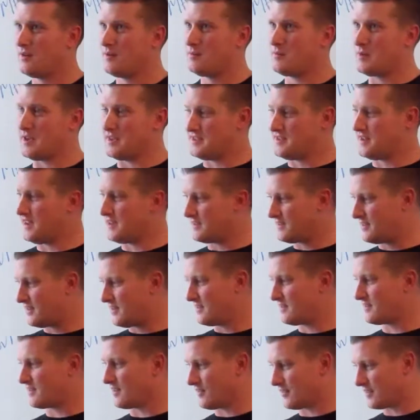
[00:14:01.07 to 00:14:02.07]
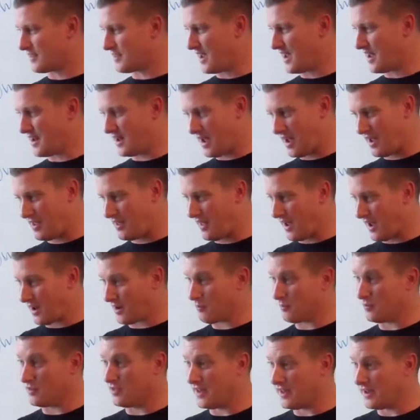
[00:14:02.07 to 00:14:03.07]
PTSD and stuff like that, and I
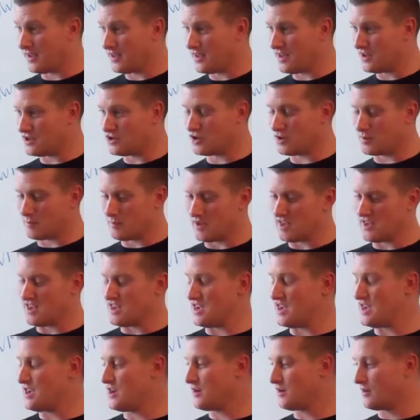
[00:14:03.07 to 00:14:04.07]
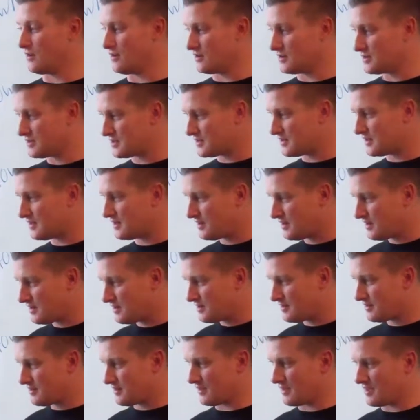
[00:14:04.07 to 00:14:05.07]
can relate. It took me years
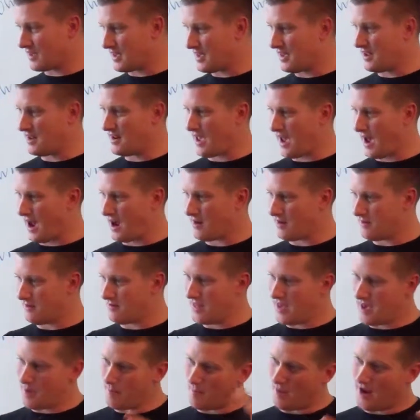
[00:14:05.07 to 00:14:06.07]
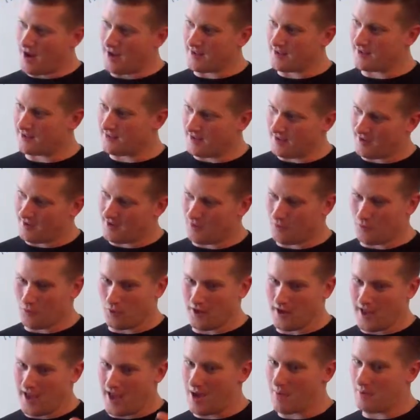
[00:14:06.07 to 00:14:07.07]
to get out of that mindset of
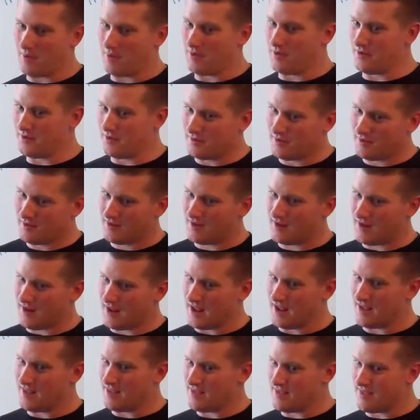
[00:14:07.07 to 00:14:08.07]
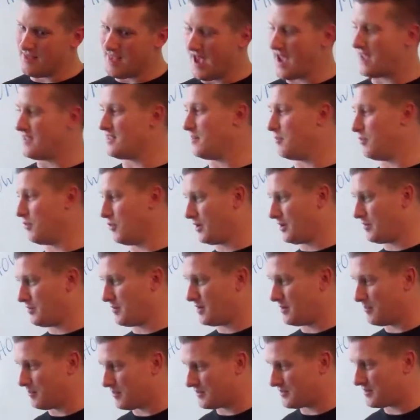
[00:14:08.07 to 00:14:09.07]
what happened in that
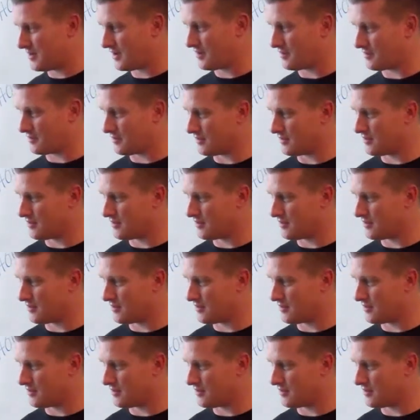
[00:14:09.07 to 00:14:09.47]
deployment in particular.